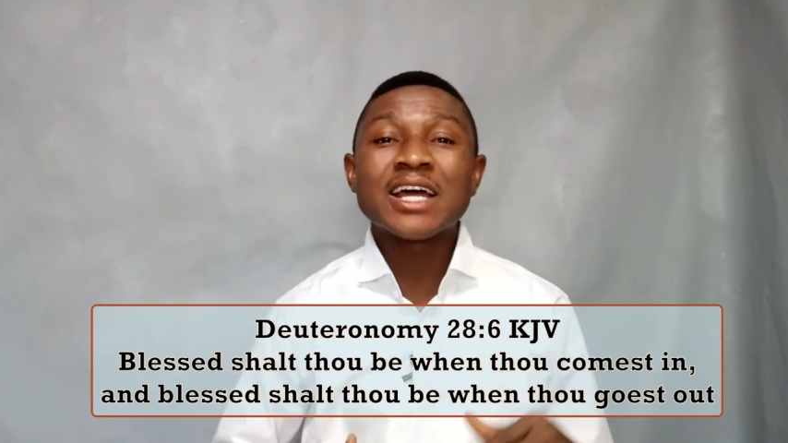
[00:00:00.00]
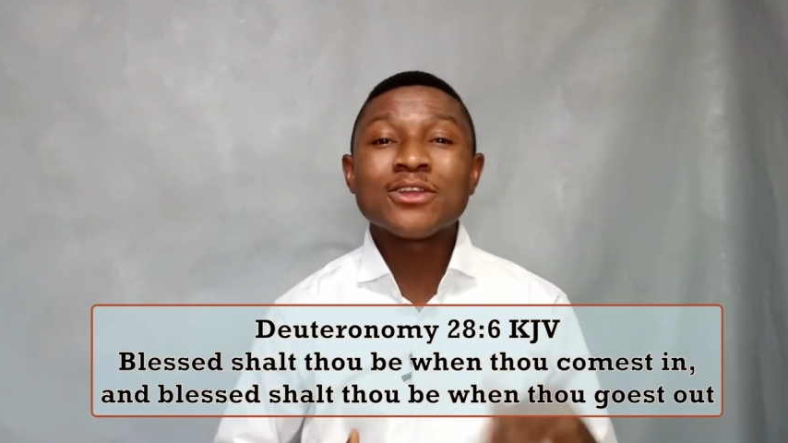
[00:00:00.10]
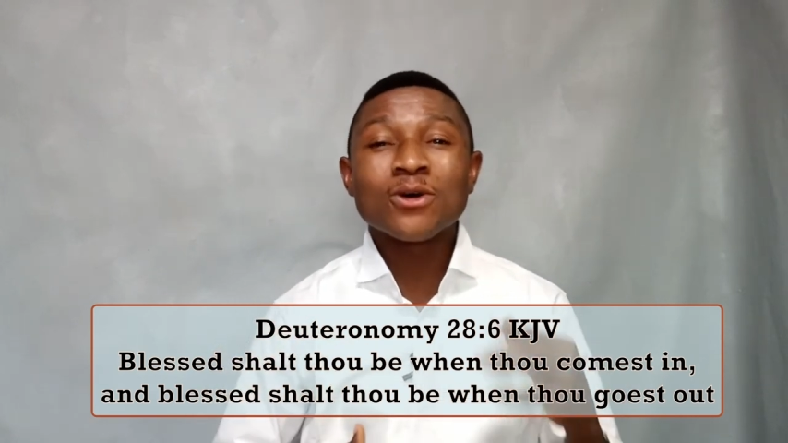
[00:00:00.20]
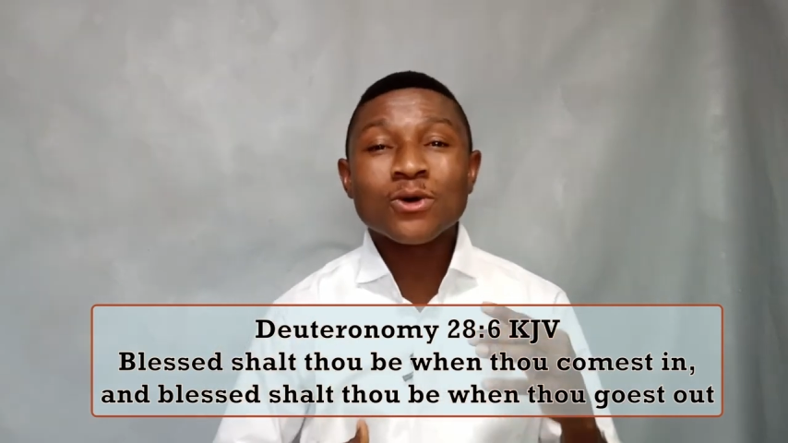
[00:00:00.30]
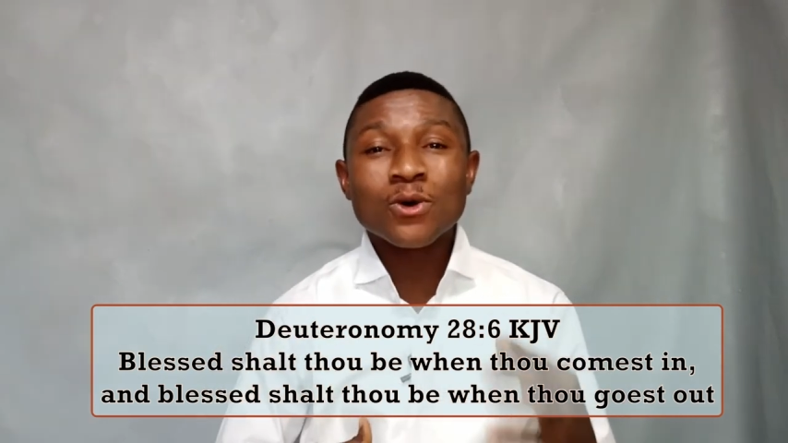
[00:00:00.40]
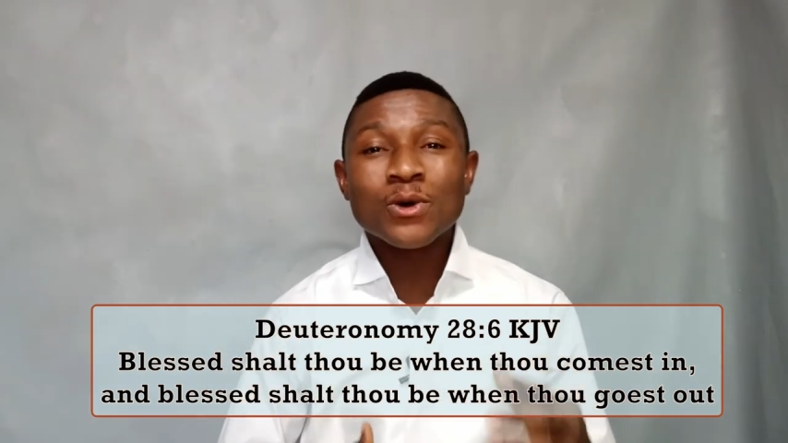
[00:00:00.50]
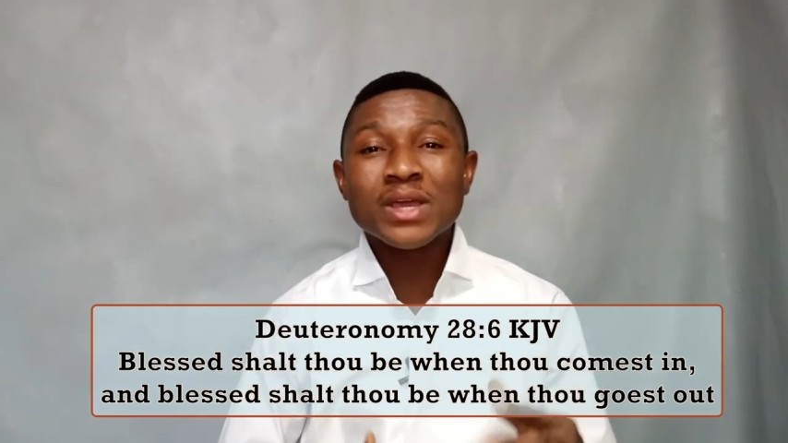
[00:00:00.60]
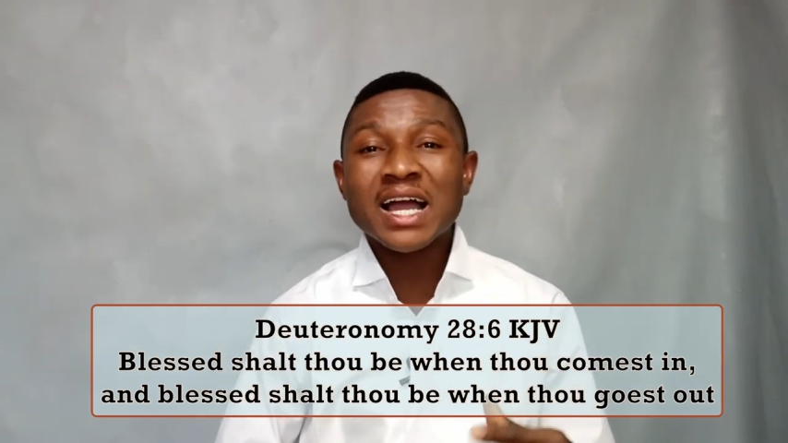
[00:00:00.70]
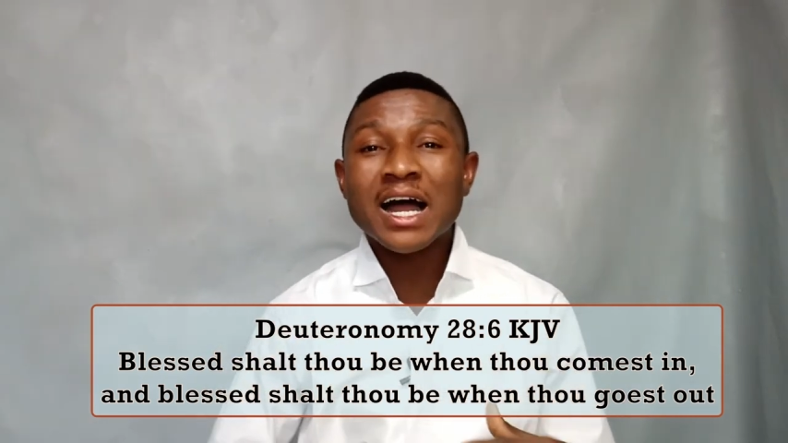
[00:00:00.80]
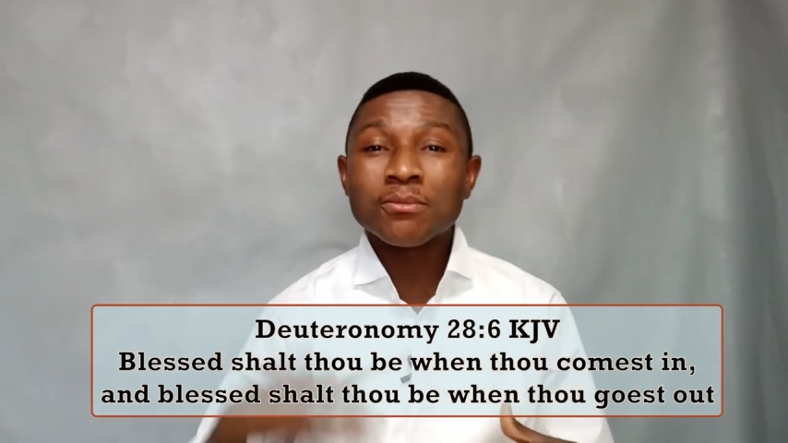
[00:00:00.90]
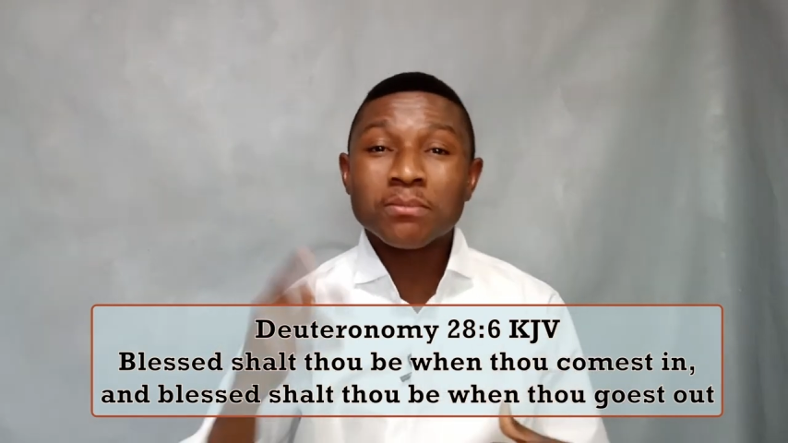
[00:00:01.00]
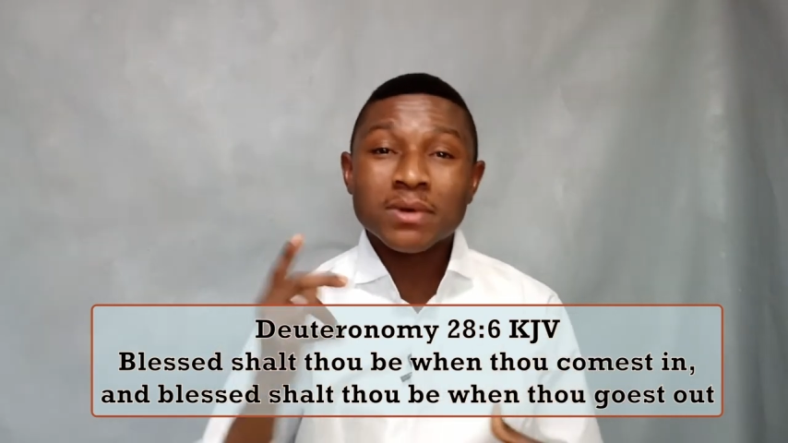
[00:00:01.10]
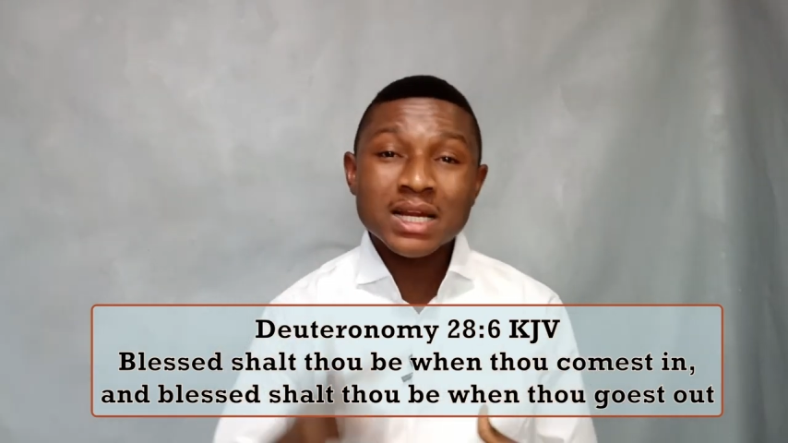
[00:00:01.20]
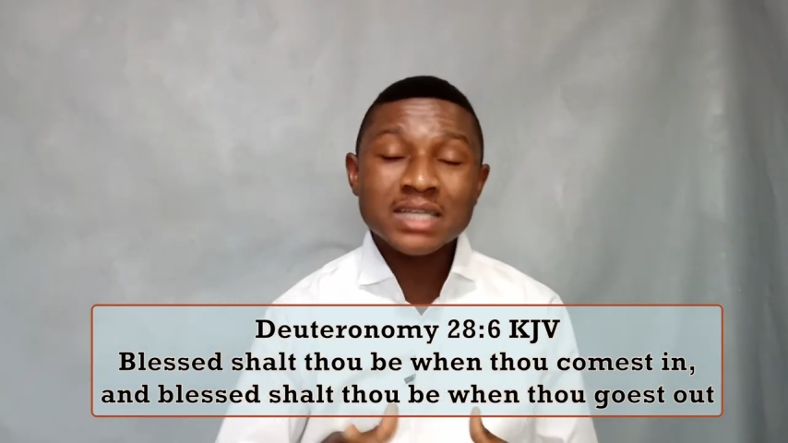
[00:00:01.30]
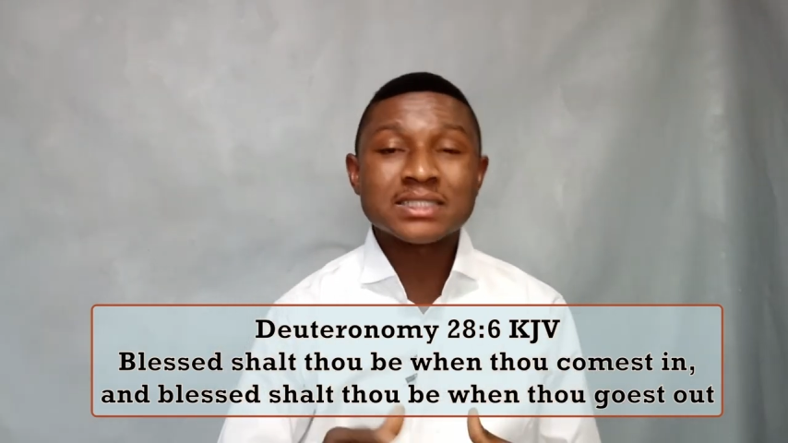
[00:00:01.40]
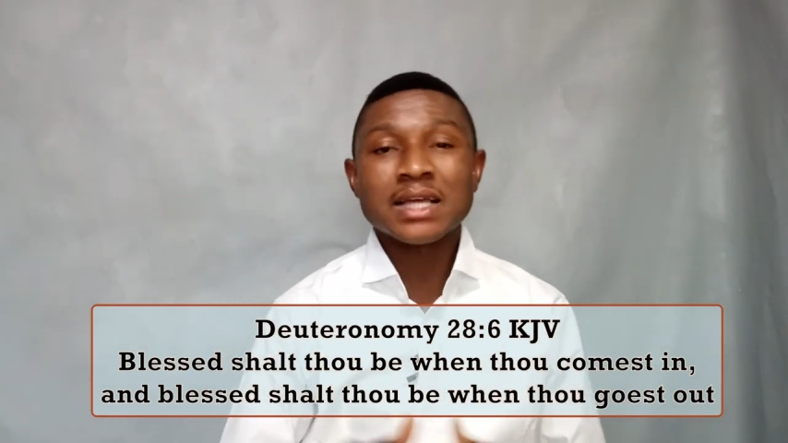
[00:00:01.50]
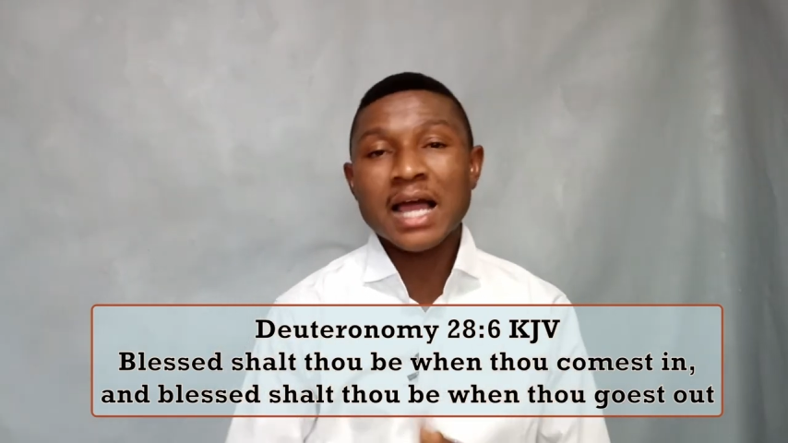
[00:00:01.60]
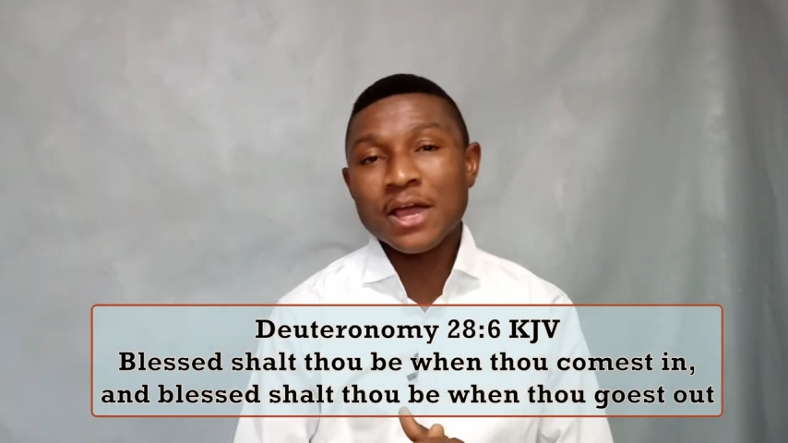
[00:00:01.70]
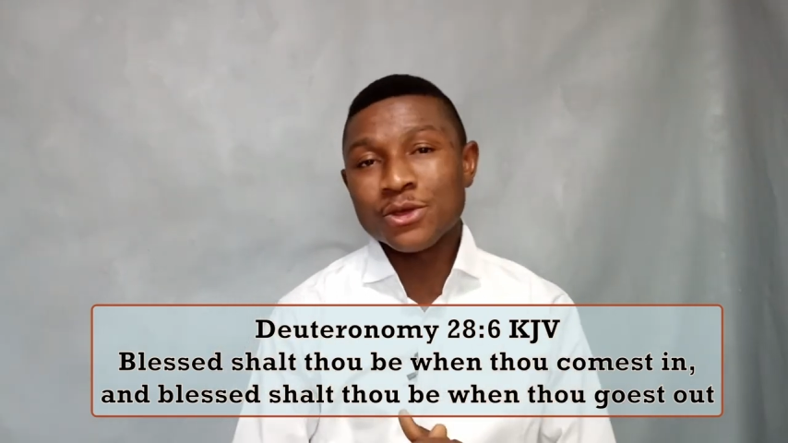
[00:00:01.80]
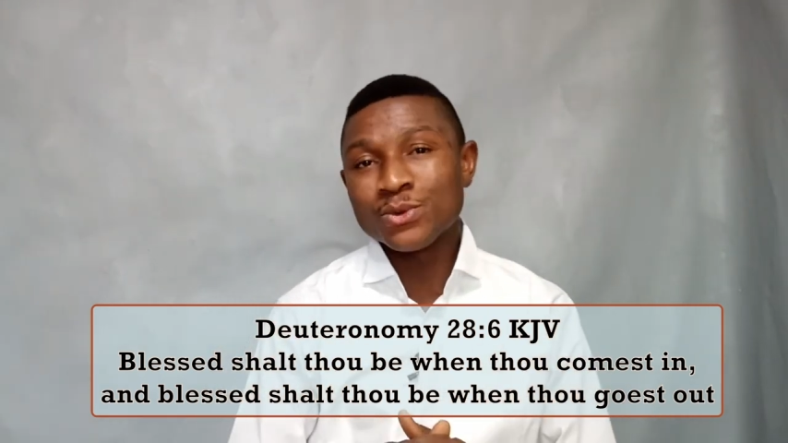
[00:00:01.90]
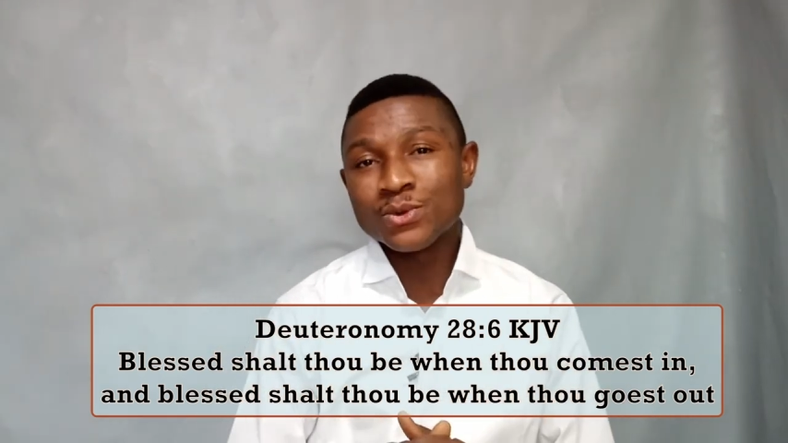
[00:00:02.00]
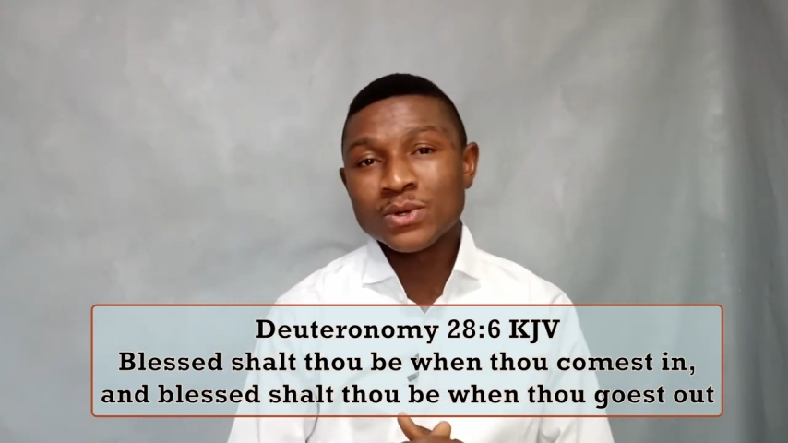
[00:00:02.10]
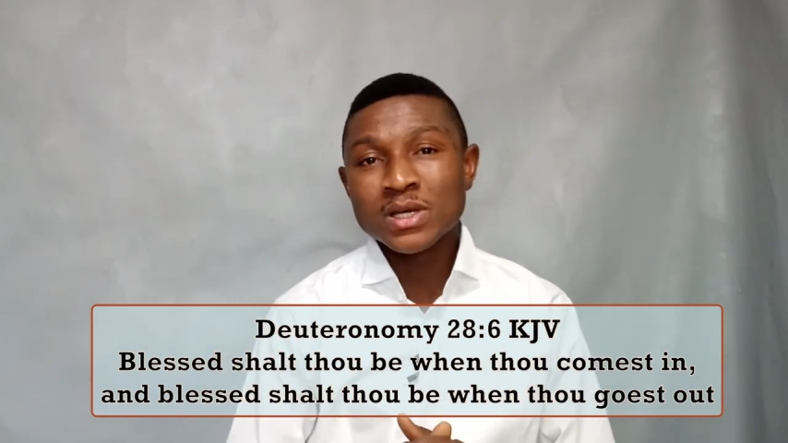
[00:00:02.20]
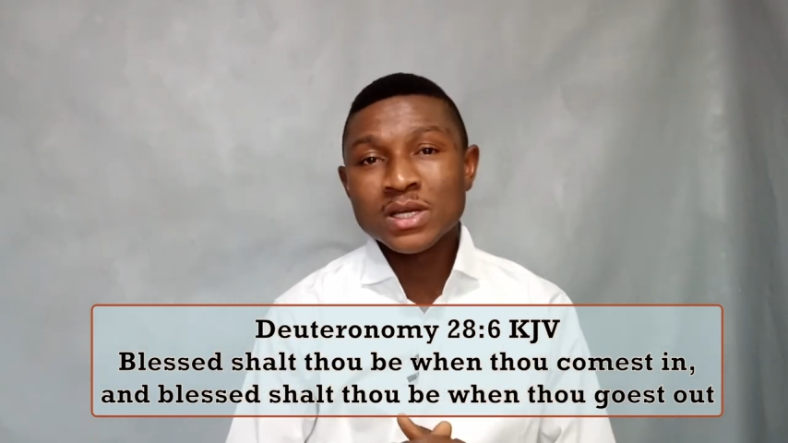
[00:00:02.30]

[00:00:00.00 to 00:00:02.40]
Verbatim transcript: and your going out, blessed are you